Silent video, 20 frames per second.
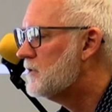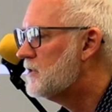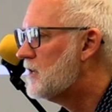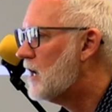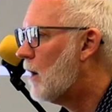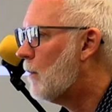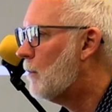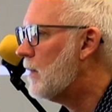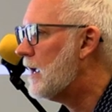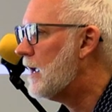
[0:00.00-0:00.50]

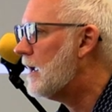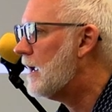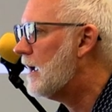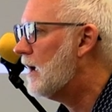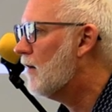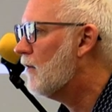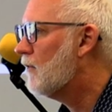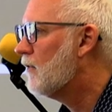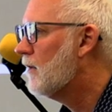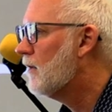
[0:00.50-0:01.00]
Tell me
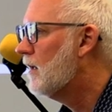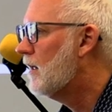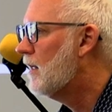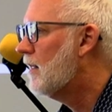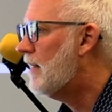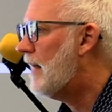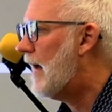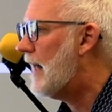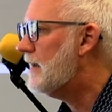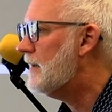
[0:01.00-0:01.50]
if
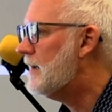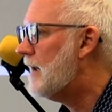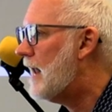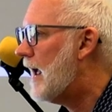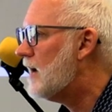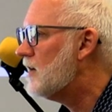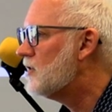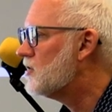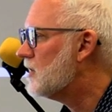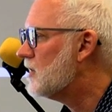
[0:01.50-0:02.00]
that
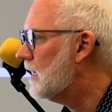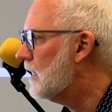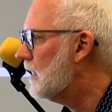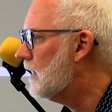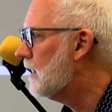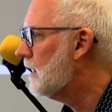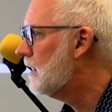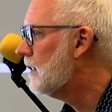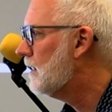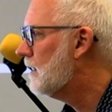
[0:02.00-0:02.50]

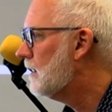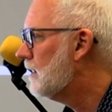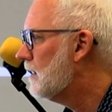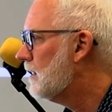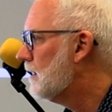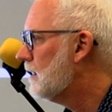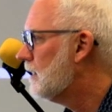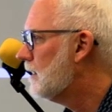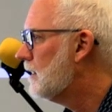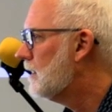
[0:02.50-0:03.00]
nation,
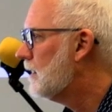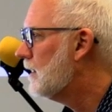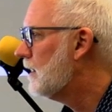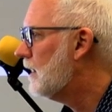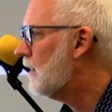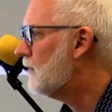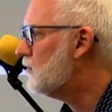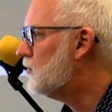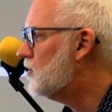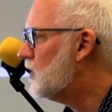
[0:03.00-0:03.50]

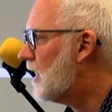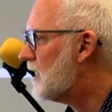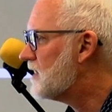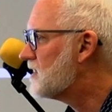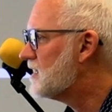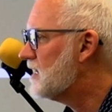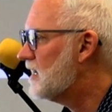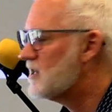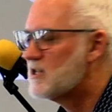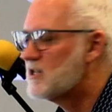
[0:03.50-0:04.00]
if
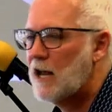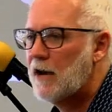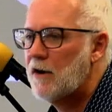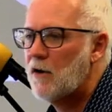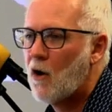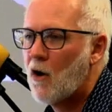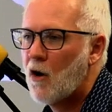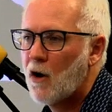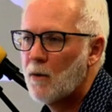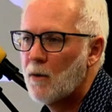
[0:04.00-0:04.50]
justice and
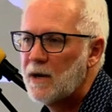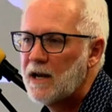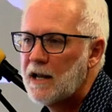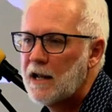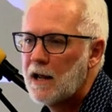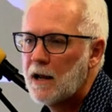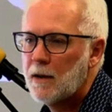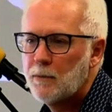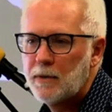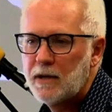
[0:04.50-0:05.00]

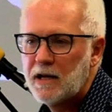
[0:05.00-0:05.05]
harmony and